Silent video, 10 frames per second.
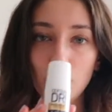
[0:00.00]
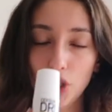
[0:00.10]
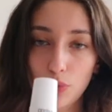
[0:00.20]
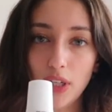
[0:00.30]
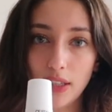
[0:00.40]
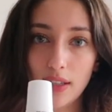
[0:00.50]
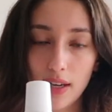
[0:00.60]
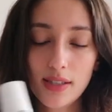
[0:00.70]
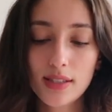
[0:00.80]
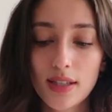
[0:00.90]
You need
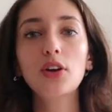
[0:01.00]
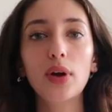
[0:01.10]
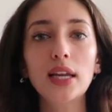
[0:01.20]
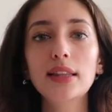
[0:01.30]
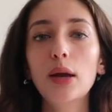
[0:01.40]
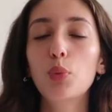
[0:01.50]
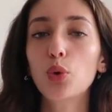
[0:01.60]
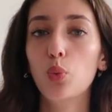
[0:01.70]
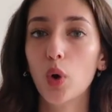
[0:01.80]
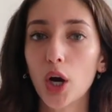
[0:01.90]
this. Granted, they
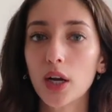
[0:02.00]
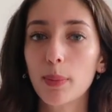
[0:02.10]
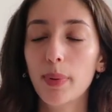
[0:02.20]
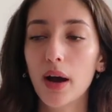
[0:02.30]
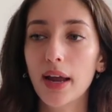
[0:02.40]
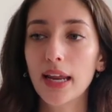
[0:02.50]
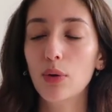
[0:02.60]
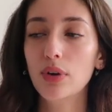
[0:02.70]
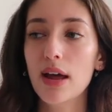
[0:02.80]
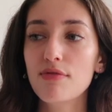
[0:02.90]
would work, but
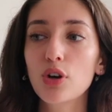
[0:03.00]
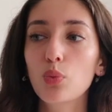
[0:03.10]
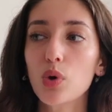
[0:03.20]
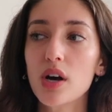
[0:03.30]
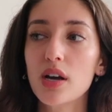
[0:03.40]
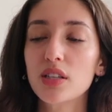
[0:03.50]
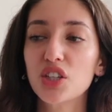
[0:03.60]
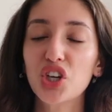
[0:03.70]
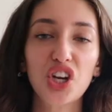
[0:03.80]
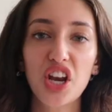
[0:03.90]
it never
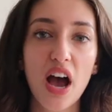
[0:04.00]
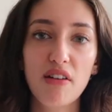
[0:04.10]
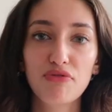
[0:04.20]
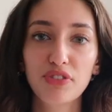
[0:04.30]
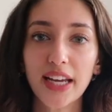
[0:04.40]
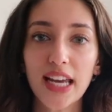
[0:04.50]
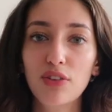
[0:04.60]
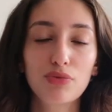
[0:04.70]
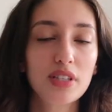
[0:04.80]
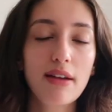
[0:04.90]
was good enough. Like,
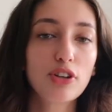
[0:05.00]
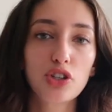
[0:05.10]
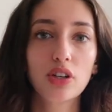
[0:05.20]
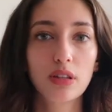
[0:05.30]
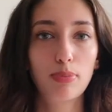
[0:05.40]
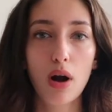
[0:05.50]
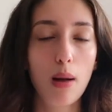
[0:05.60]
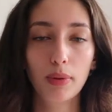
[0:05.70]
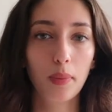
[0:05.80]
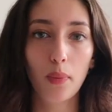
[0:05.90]
it never took the
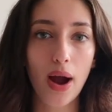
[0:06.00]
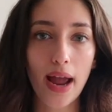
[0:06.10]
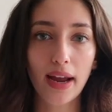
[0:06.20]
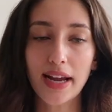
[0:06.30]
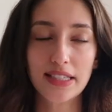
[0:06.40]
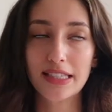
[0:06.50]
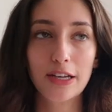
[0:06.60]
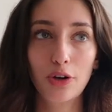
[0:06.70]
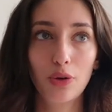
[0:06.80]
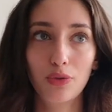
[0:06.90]
problem away. I
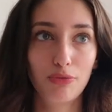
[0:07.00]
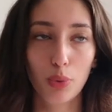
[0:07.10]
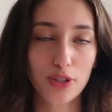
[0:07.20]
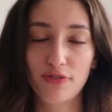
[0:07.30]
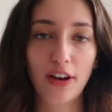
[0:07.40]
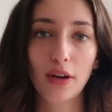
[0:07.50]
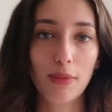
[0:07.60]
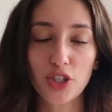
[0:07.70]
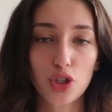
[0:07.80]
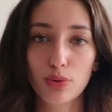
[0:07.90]
still was very
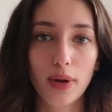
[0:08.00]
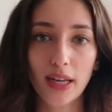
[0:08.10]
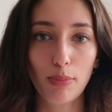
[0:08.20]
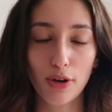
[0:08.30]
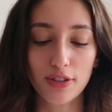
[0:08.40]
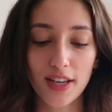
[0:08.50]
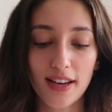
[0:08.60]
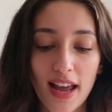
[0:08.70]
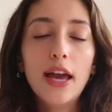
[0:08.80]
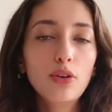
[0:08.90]
much a sweaty
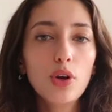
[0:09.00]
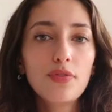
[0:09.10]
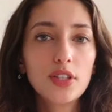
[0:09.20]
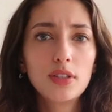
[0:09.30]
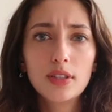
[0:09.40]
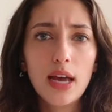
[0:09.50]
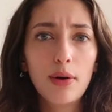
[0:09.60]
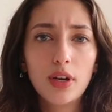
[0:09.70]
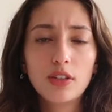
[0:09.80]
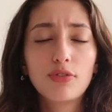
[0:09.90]
person. I don't know if this is
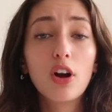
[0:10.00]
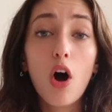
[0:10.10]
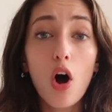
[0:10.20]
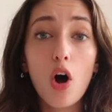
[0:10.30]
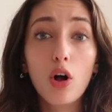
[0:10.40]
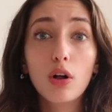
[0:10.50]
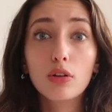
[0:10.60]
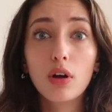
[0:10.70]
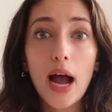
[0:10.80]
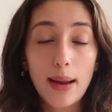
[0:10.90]
how it is for
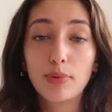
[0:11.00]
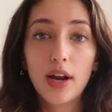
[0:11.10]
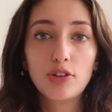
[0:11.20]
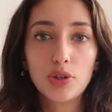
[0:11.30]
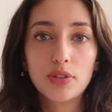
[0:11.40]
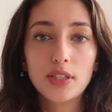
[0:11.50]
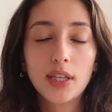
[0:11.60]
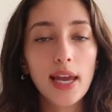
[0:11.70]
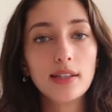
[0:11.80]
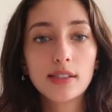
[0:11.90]
all hyperhidrosis
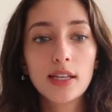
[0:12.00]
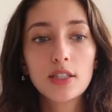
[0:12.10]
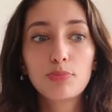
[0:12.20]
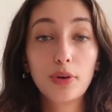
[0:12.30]
cases.